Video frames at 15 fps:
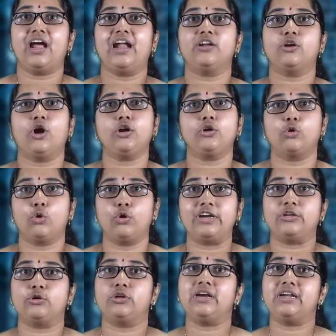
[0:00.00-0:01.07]
and not go
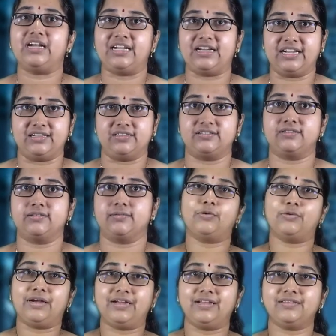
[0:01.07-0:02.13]
into the details.
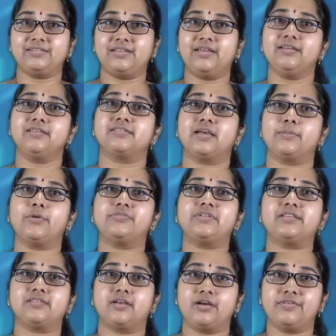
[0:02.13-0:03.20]
Now let us see some of
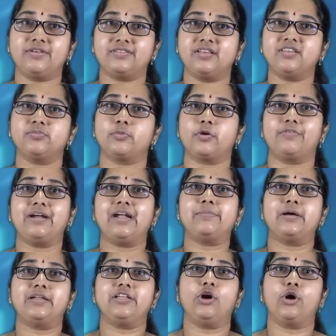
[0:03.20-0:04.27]
the services
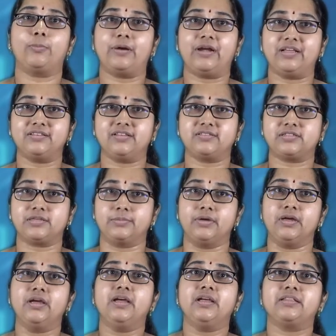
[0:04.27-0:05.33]
provided by the operating system.
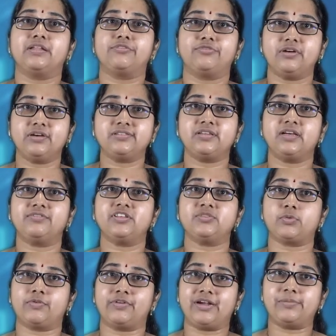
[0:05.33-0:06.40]
The first
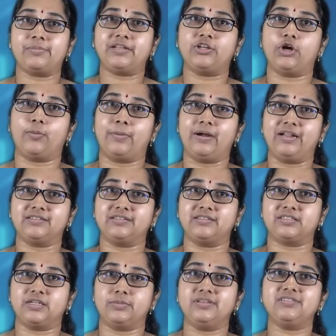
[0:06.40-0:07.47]
service provided by the operating
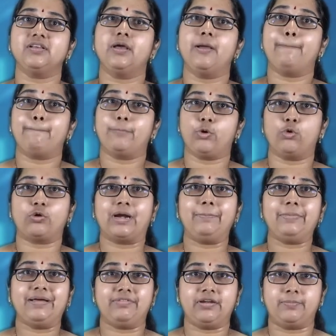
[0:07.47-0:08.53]
system is
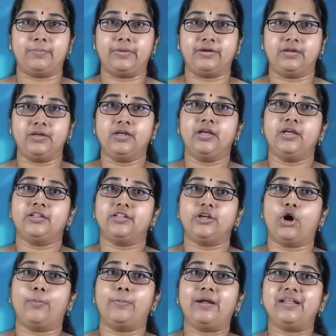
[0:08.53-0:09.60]
program development.
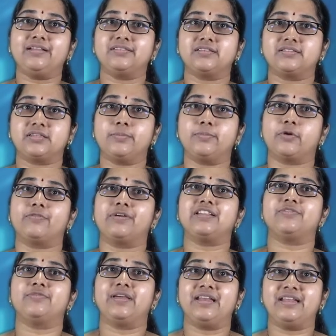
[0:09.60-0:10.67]
The operating system
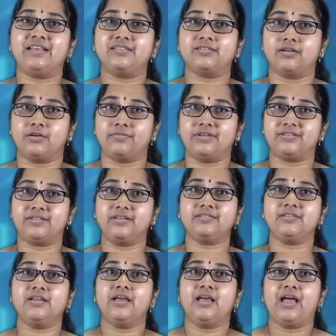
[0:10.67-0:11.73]
provides various
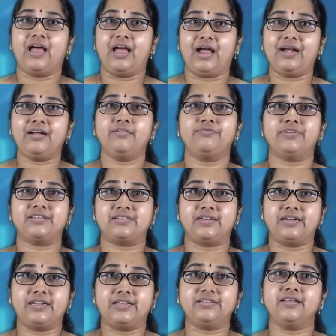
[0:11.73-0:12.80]
services and
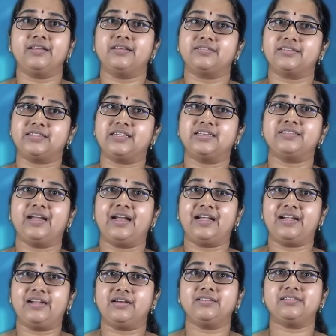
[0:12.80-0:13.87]
facilities such as
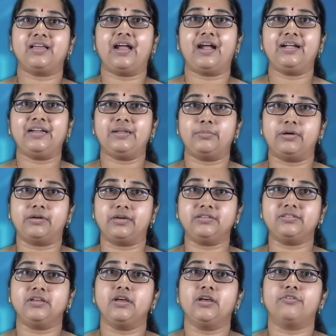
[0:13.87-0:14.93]
editors and
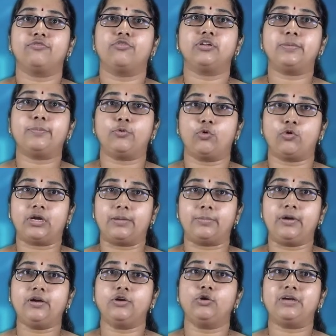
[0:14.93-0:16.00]
debuggers for the
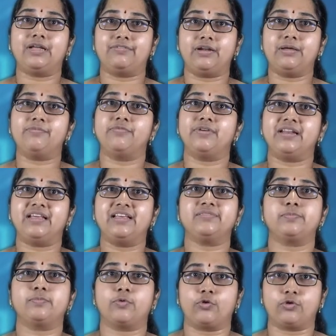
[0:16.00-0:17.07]
programmer to develop
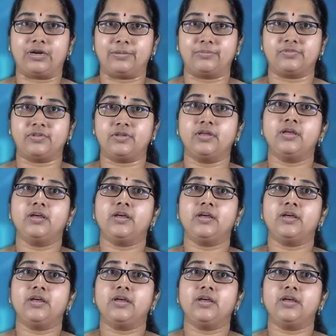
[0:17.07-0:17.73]
various programs.